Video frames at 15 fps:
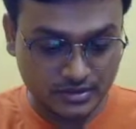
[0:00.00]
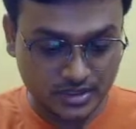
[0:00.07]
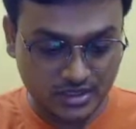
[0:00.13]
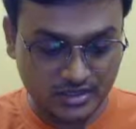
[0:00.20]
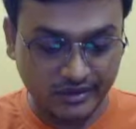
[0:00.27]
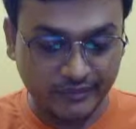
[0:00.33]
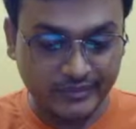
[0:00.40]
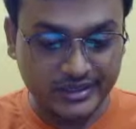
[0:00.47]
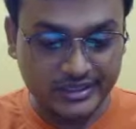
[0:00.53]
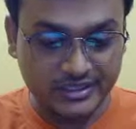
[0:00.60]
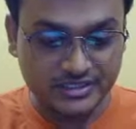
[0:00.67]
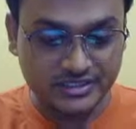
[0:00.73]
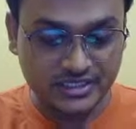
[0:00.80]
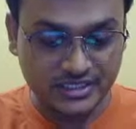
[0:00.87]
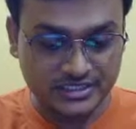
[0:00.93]
the
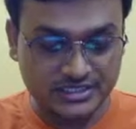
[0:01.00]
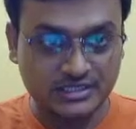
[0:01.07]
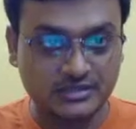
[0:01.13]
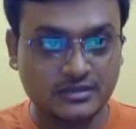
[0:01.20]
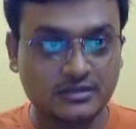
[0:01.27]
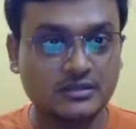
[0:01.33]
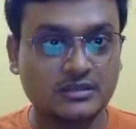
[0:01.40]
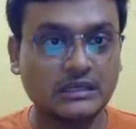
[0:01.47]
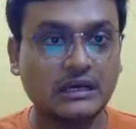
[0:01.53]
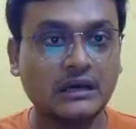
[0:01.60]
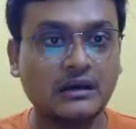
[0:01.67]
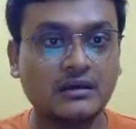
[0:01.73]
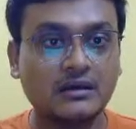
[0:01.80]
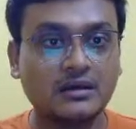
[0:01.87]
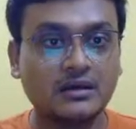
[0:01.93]
community section.
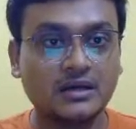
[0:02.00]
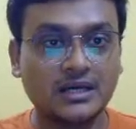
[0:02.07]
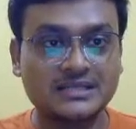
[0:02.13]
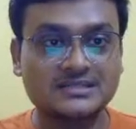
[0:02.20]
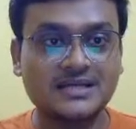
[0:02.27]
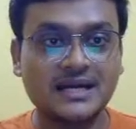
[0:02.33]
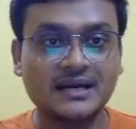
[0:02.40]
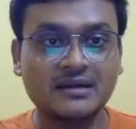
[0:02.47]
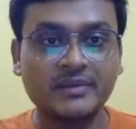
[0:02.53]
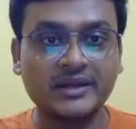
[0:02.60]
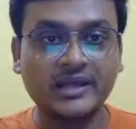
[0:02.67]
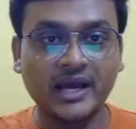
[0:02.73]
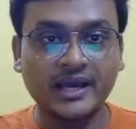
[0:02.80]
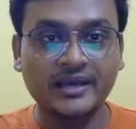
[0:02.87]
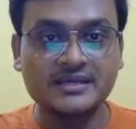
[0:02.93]
Yeah, I shut
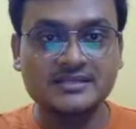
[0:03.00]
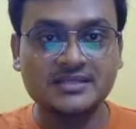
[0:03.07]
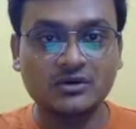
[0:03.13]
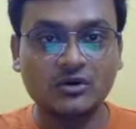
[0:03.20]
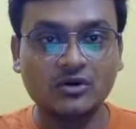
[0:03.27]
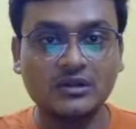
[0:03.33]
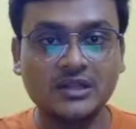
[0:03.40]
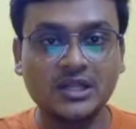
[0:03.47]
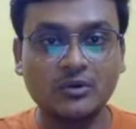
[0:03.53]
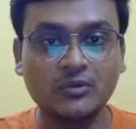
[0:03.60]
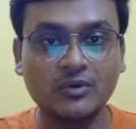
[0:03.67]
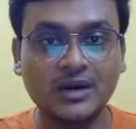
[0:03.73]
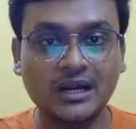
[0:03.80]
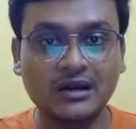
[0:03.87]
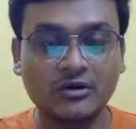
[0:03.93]
my eyes and all the
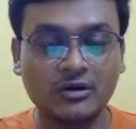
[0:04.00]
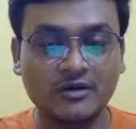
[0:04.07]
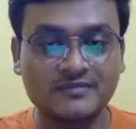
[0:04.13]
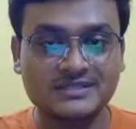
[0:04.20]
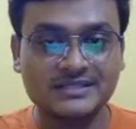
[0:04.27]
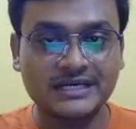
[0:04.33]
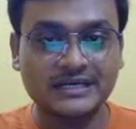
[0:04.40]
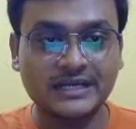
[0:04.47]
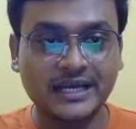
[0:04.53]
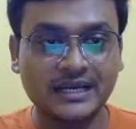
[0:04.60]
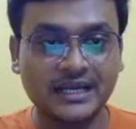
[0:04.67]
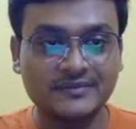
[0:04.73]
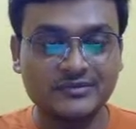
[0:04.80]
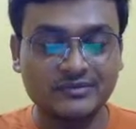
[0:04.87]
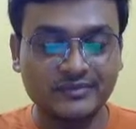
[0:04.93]
world drops dead. I
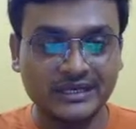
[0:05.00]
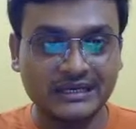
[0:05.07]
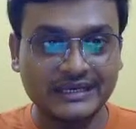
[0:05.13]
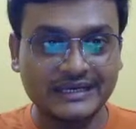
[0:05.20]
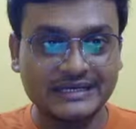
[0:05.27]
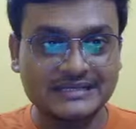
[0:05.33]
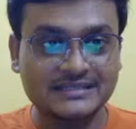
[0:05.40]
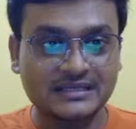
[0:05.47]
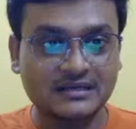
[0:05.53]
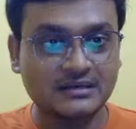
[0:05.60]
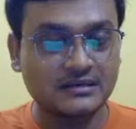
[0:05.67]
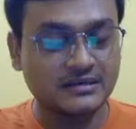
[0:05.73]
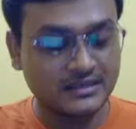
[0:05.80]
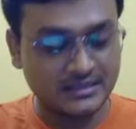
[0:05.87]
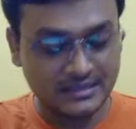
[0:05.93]
lift my lids and
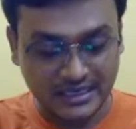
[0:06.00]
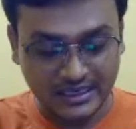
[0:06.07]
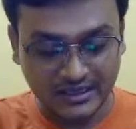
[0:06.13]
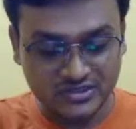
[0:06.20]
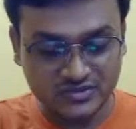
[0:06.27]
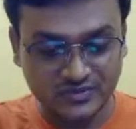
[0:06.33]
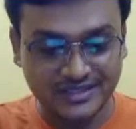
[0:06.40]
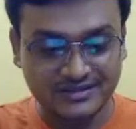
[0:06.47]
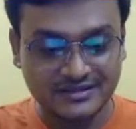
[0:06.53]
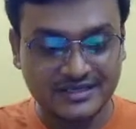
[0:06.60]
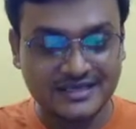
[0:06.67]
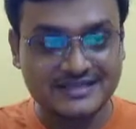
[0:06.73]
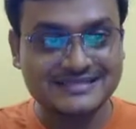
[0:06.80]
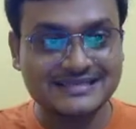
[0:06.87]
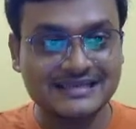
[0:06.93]
yeah,
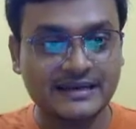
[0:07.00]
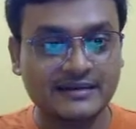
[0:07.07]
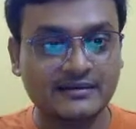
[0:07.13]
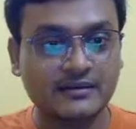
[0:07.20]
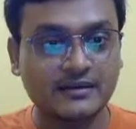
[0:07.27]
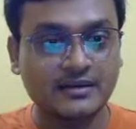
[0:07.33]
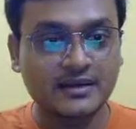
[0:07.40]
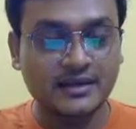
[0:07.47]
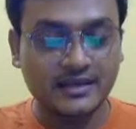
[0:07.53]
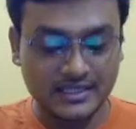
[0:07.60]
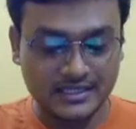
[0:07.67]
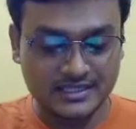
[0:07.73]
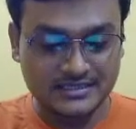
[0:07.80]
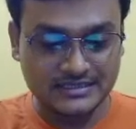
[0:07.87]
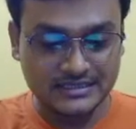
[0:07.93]
Swati, excellent,
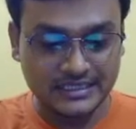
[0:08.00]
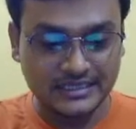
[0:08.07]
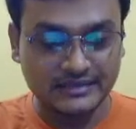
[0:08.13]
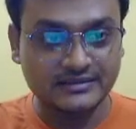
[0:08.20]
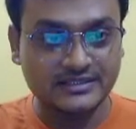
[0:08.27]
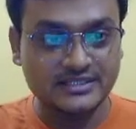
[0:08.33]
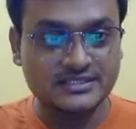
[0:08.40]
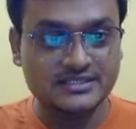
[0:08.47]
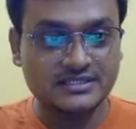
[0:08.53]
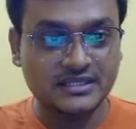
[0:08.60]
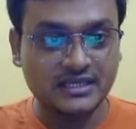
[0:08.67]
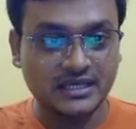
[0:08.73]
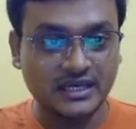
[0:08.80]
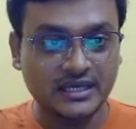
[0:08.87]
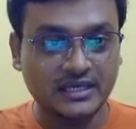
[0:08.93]
excellent. This
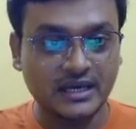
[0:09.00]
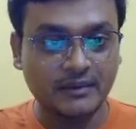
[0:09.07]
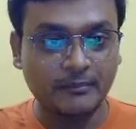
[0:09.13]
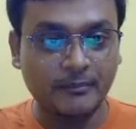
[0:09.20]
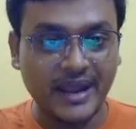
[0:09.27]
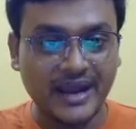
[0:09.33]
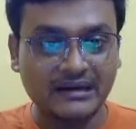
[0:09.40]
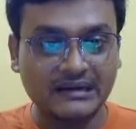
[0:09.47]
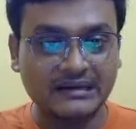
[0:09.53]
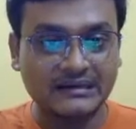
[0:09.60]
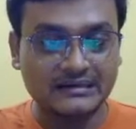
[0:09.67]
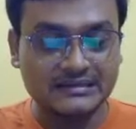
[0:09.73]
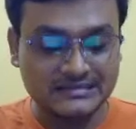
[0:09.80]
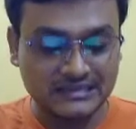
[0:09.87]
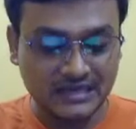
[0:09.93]
yeah, Mad
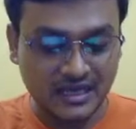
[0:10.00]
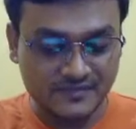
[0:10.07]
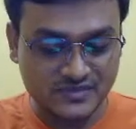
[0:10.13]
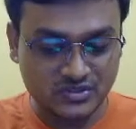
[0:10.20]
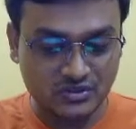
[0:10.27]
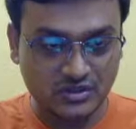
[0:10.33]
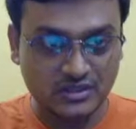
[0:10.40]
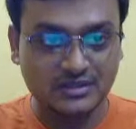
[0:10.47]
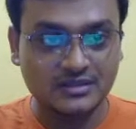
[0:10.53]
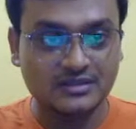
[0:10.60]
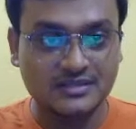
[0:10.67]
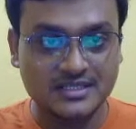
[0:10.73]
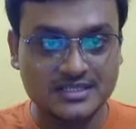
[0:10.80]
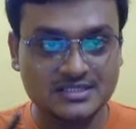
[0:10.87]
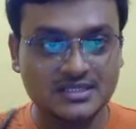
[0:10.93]
Girl's Love Song.
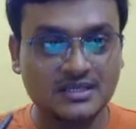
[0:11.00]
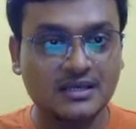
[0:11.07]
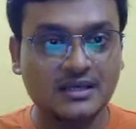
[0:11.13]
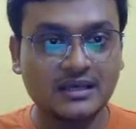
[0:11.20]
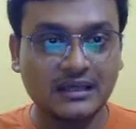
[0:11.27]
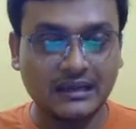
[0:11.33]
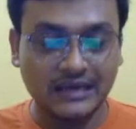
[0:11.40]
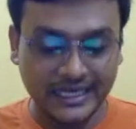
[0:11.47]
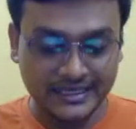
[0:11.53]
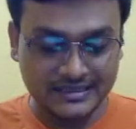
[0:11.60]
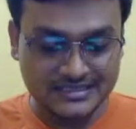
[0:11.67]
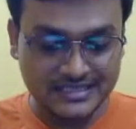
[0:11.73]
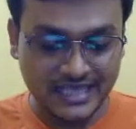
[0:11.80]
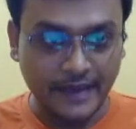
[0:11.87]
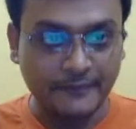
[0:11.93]
These
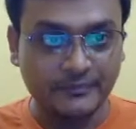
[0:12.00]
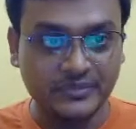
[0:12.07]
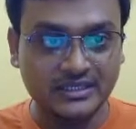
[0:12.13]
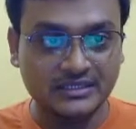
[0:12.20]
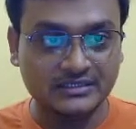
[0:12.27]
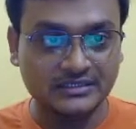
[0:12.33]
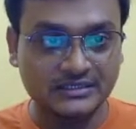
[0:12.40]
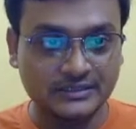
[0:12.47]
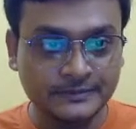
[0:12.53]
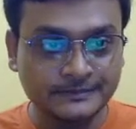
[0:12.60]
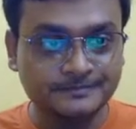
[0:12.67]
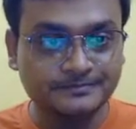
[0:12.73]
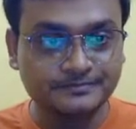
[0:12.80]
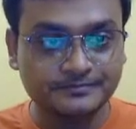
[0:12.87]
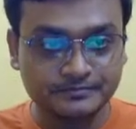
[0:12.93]
lines appear
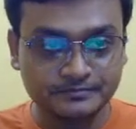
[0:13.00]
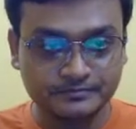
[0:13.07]
in